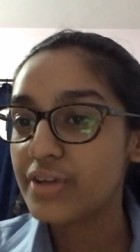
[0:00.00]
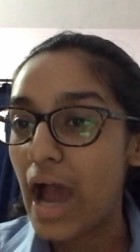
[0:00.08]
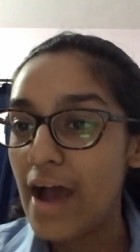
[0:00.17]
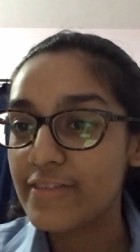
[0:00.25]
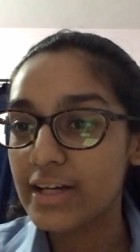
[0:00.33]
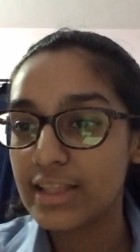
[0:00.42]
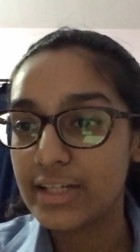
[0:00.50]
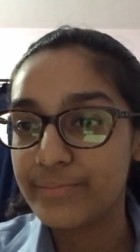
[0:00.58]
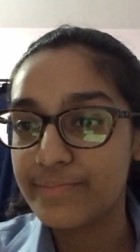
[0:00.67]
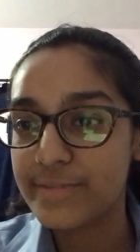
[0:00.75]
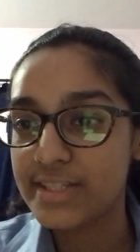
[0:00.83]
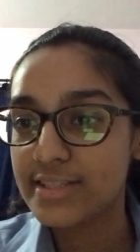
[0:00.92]
To have a
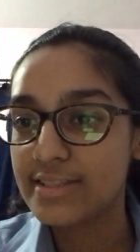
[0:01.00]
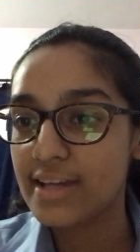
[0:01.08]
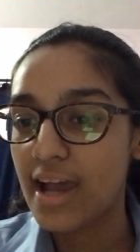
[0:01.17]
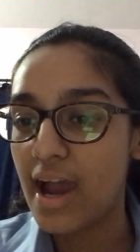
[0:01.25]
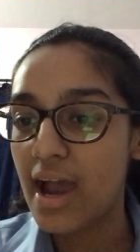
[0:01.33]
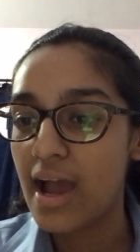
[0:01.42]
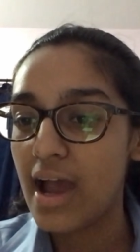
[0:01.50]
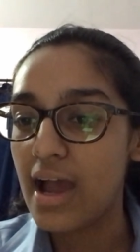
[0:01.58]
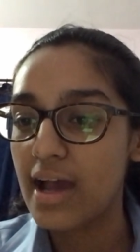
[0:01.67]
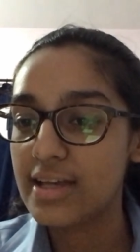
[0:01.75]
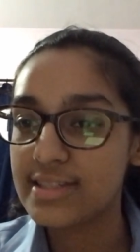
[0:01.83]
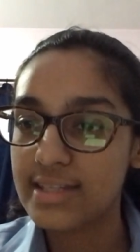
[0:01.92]
glimpse,
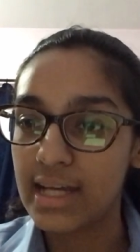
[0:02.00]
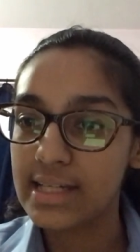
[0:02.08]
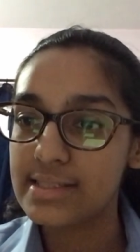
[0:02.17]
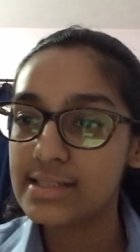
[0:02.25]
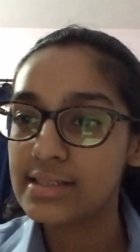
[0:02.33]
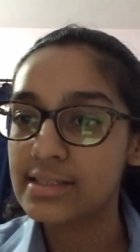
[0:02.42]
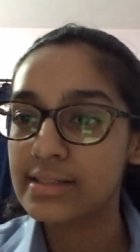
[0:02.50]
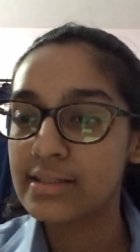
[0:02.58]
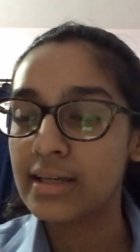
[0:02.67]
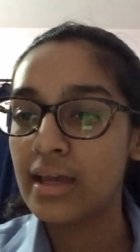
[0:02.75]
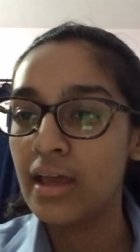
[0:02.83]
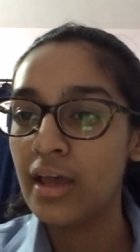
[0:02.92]
a sight,
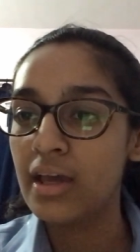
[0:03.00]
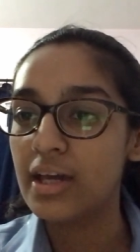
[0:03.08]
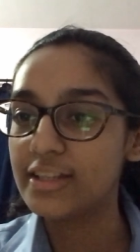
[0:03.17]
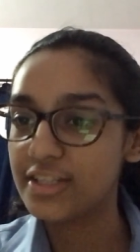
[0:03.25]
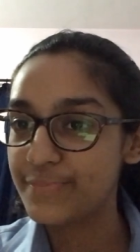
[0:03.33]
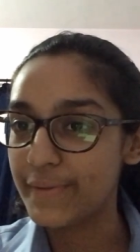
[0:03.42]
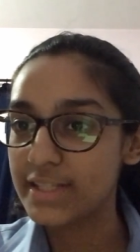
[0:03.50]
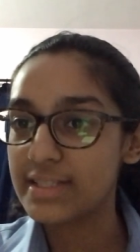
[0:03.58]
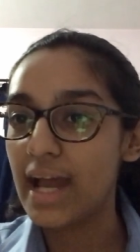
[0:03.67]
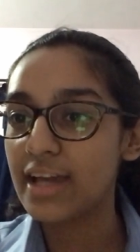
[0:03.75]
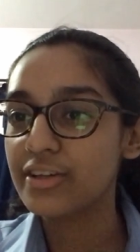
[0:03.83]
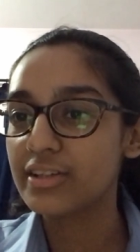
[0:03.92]
the
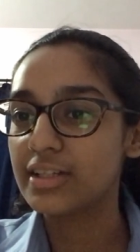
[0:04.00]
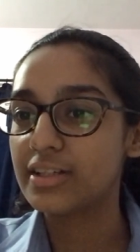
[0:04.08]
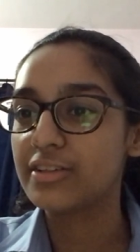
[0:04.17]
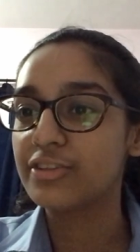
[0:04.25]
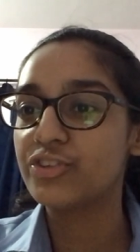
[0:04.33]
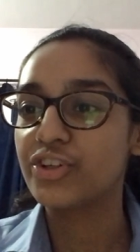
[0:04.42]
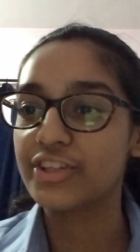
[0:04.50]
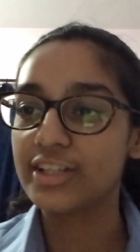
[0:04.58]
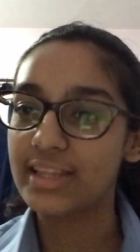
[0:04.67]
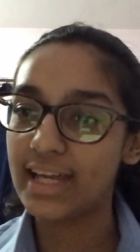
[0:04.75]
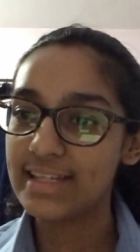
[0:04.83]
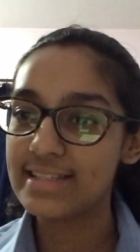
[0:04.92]
spectacular
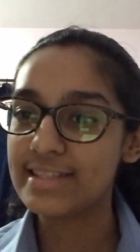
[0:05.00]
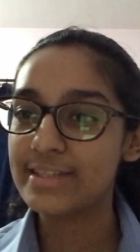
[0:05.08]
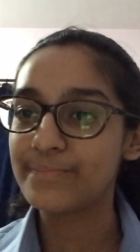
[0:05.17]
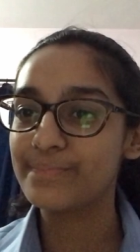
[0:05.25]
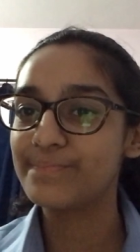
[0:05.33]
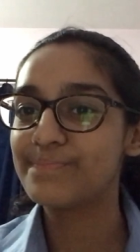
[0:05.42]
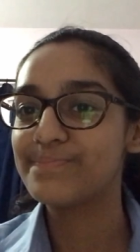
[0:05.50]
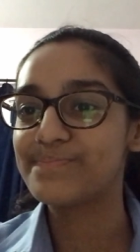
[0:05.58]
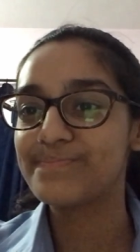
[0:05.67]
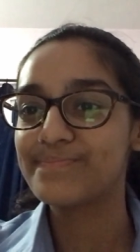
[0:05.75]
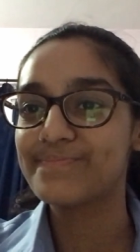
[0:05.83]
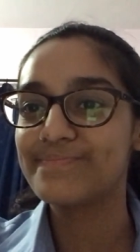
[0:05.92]
northern lights.
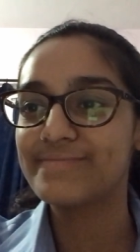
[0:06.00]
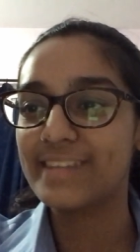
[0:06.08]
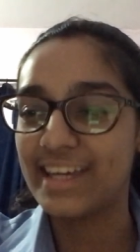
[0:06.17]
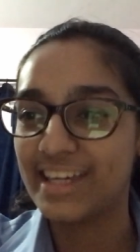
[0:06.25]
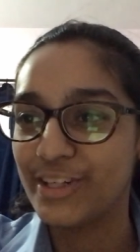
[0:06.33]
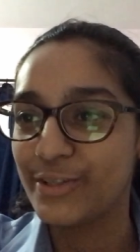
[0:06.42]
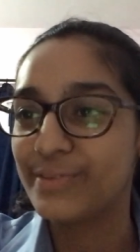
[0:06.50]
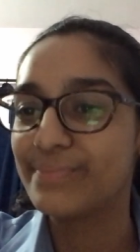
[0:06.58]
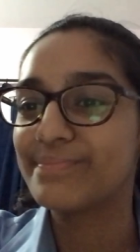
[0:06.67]
Thank you.